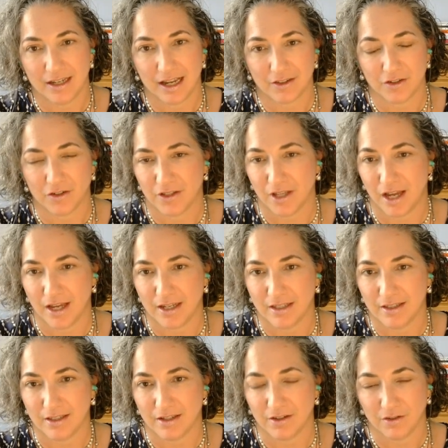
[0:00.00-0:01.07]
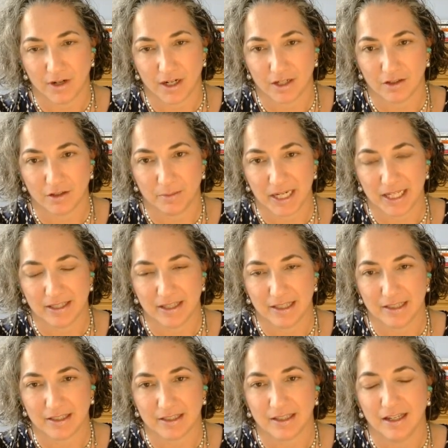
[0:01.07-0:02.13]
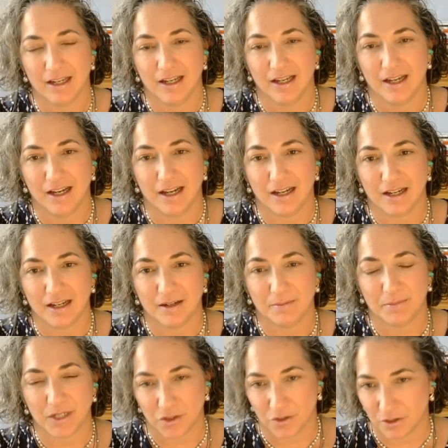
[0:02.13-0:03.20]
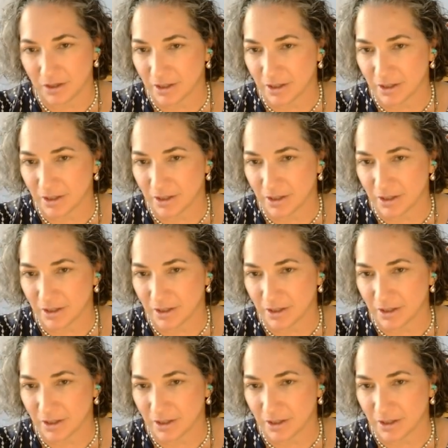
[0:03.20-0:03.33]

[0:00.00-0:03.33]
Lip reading: exercise on a regular basis. But sure